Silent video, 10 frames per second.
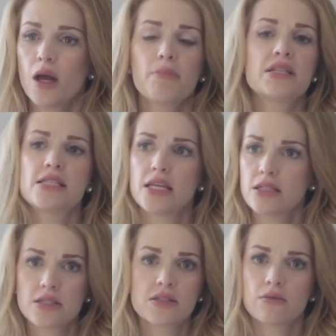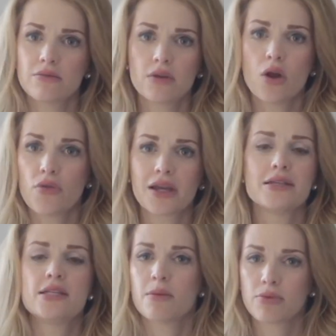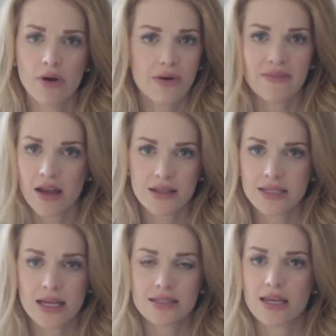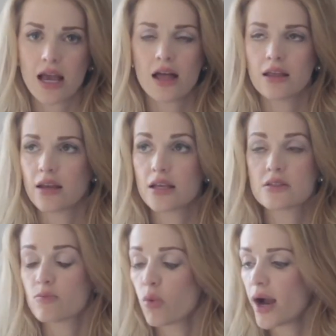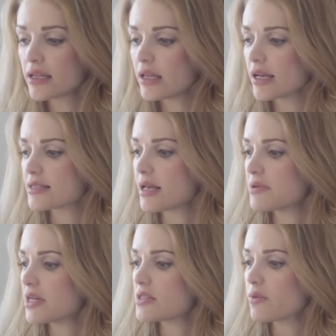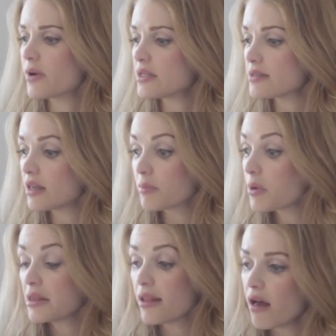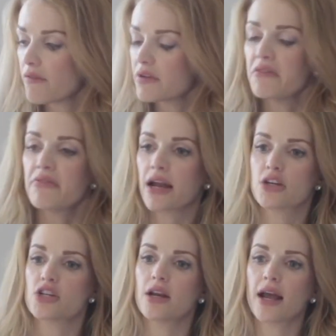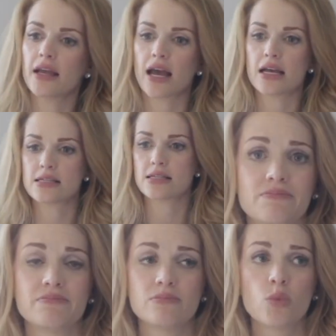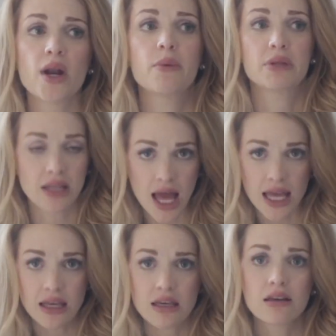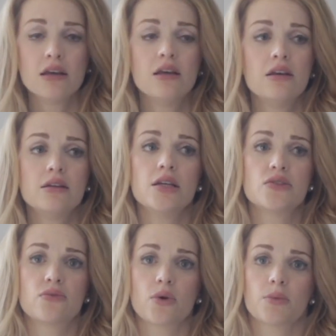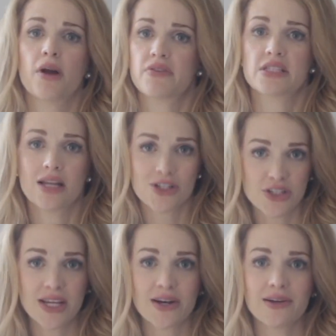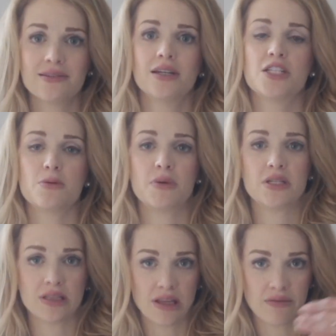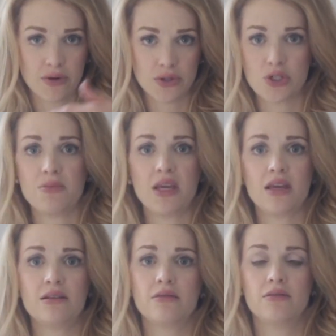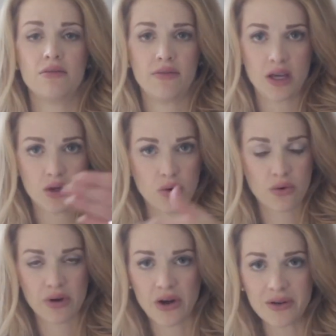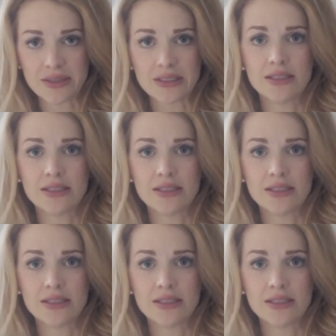But since, the contemporary Valentine's Day holiday is widely accepted as a way to celebrate love and affection, I guess what I would like is for breakfast, lunch, and dinner to be delivered to me via courier.